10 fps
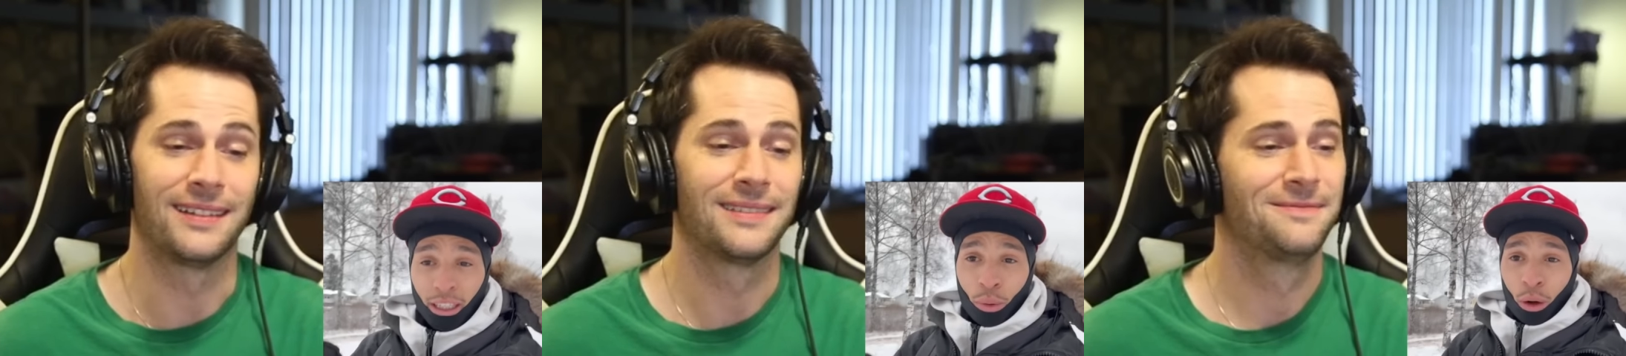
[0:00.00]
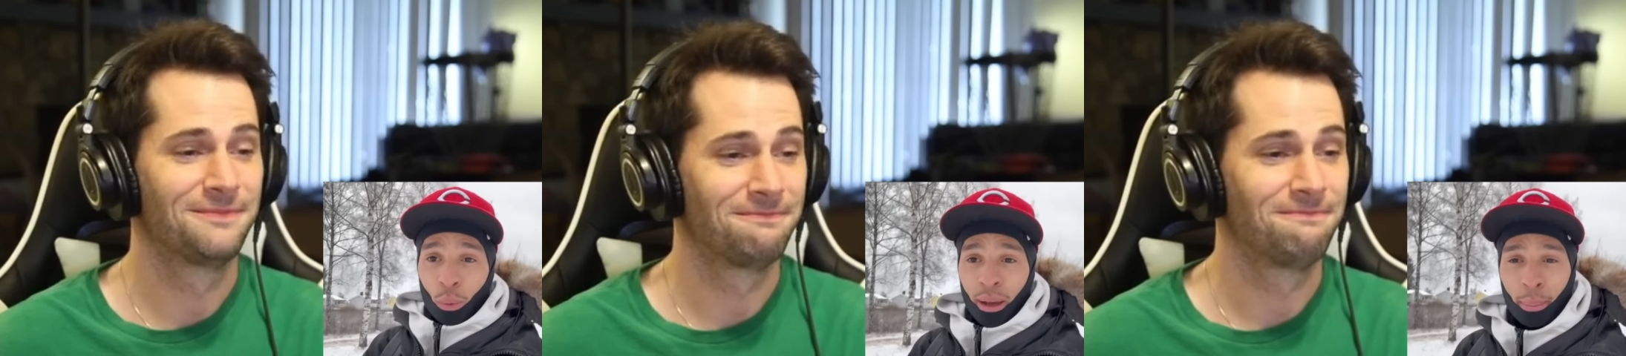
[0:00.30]
Speaker 1: it the
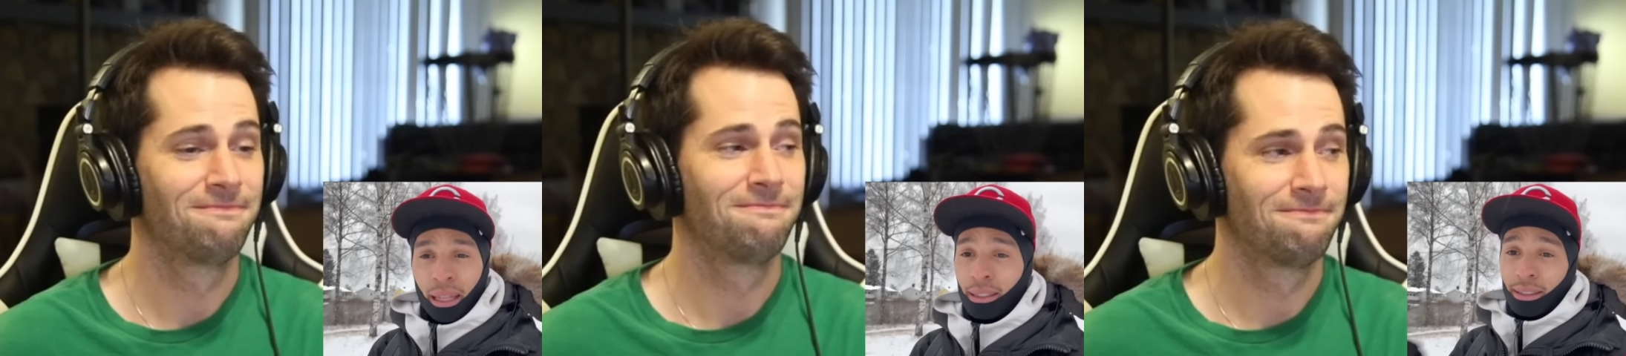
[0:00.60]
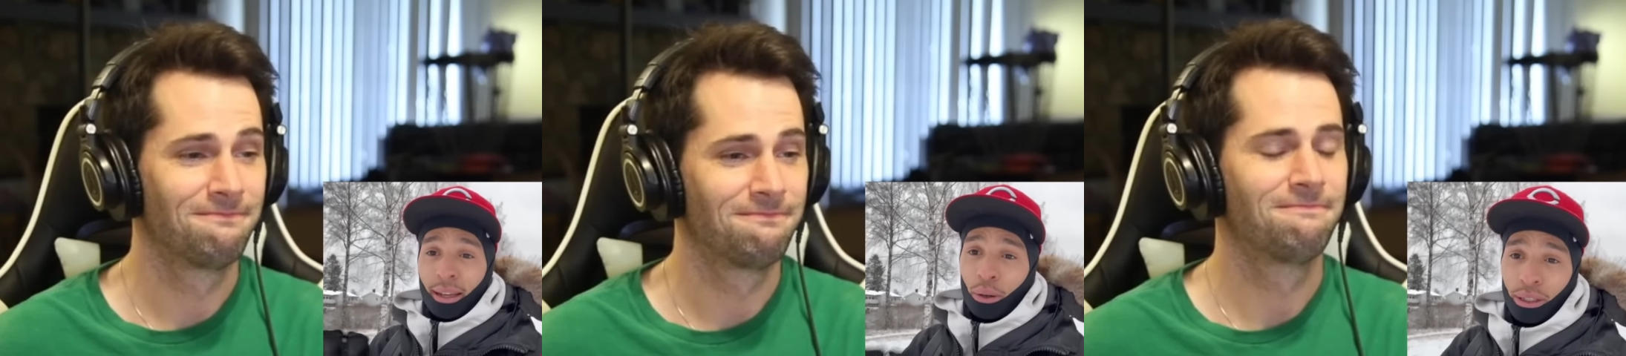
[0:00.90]
wrong way, but that's just
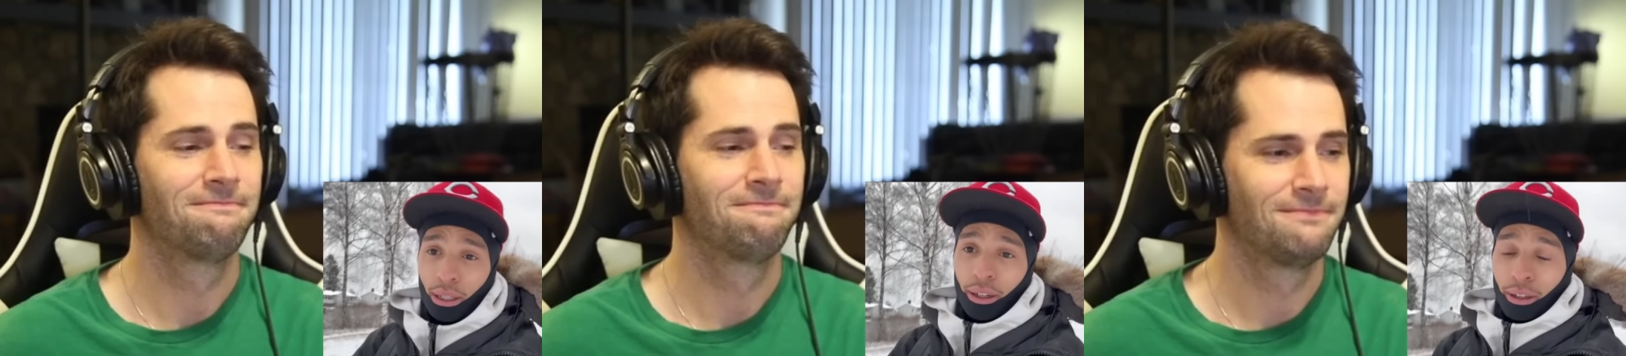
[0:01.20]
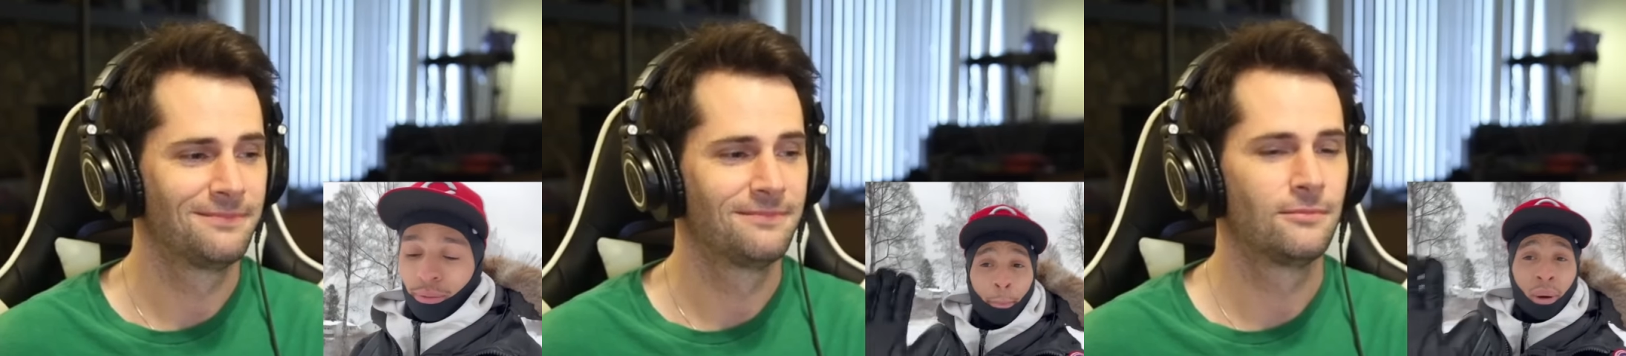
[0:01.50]
how it is out here.
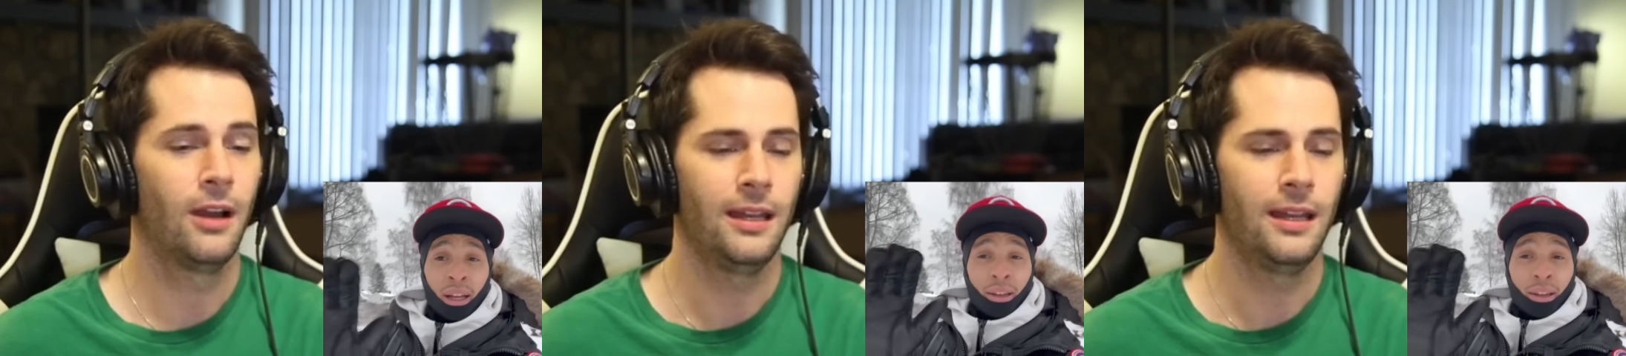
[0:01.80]
Right.